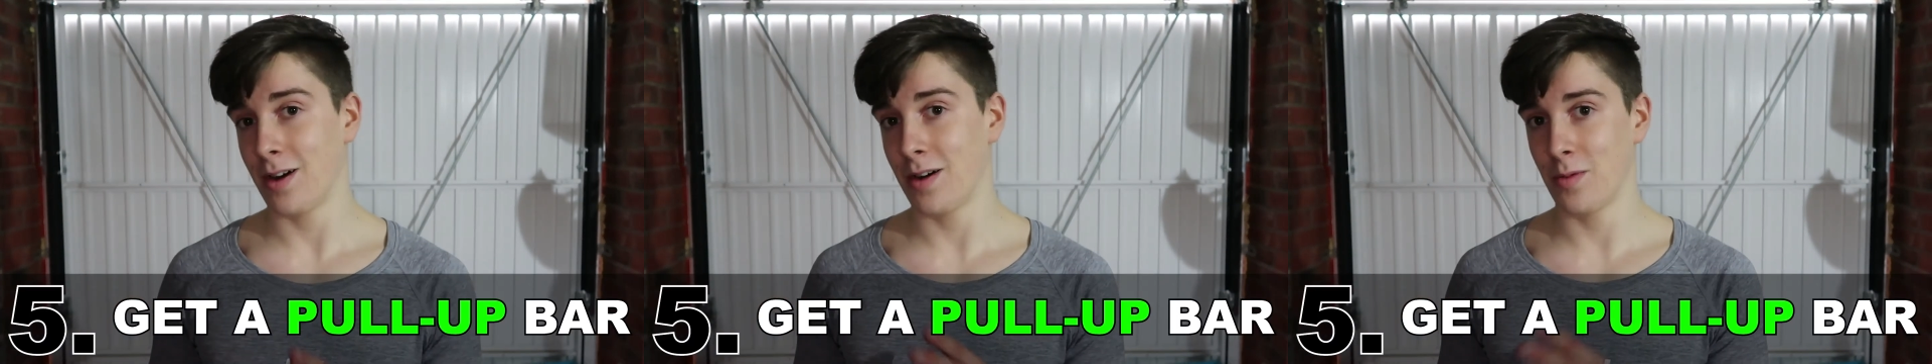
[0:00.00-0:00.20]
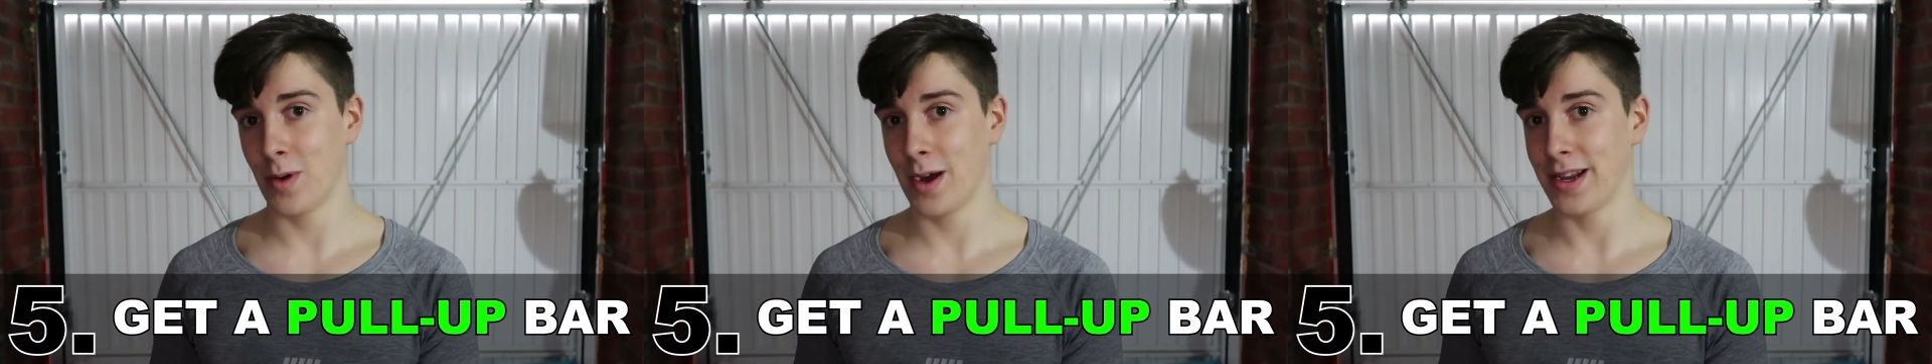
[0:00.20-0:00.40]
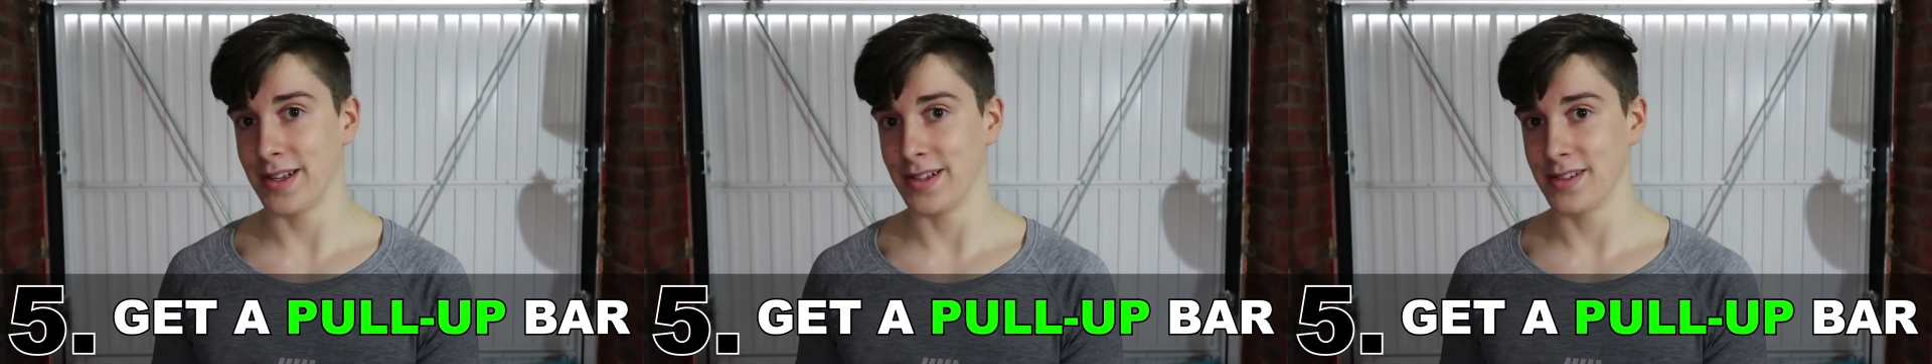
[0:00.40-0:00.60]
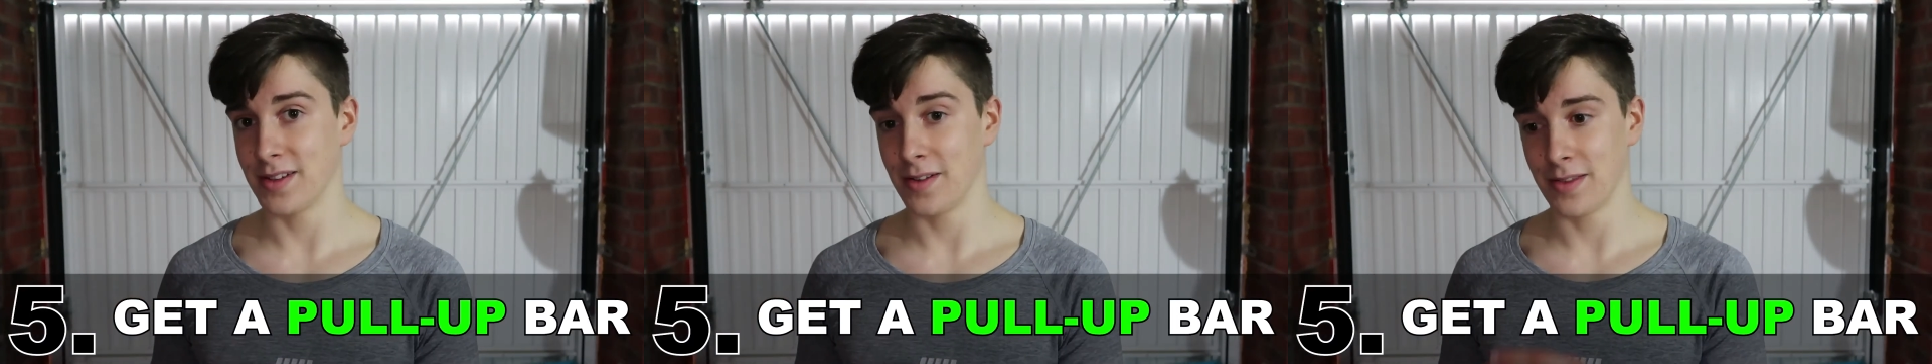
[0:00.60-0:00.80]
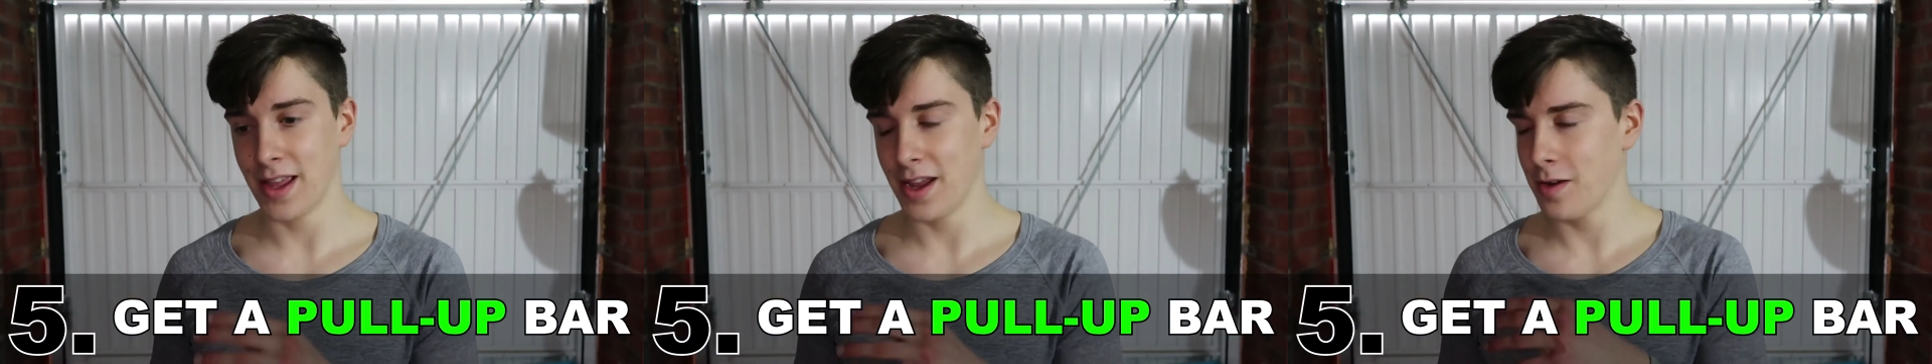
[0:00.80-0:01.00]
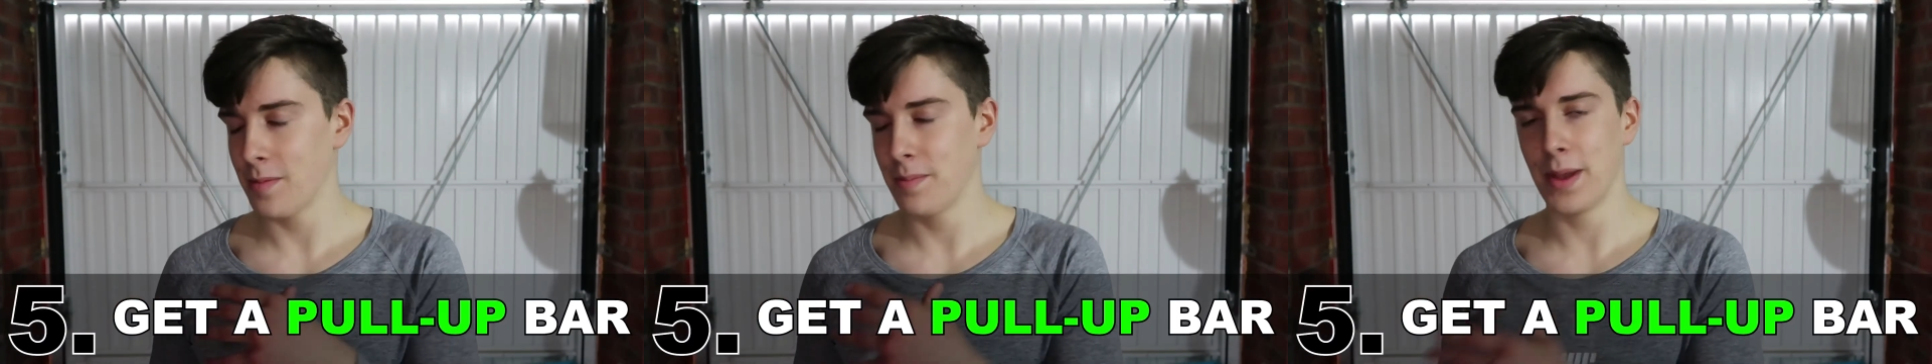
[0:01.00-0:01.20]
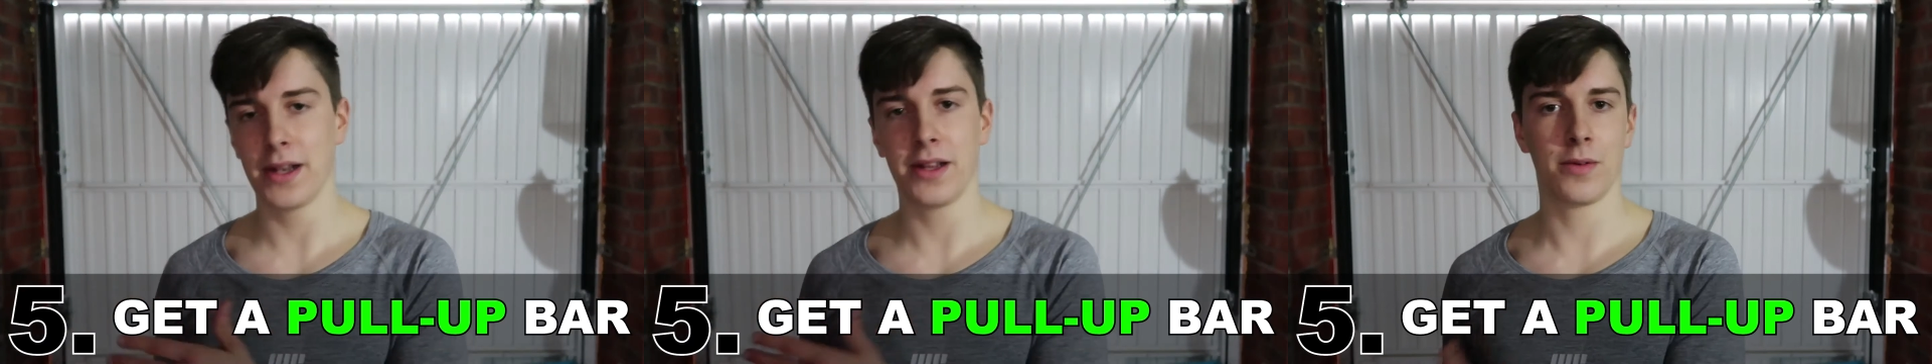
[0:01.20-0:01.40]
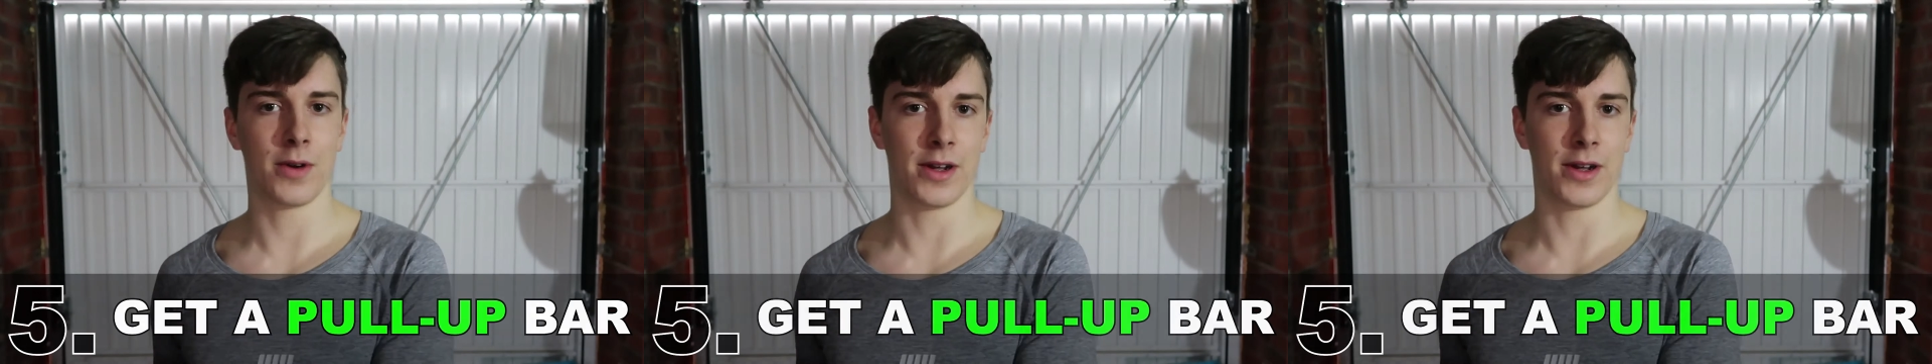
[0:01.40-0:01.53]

are many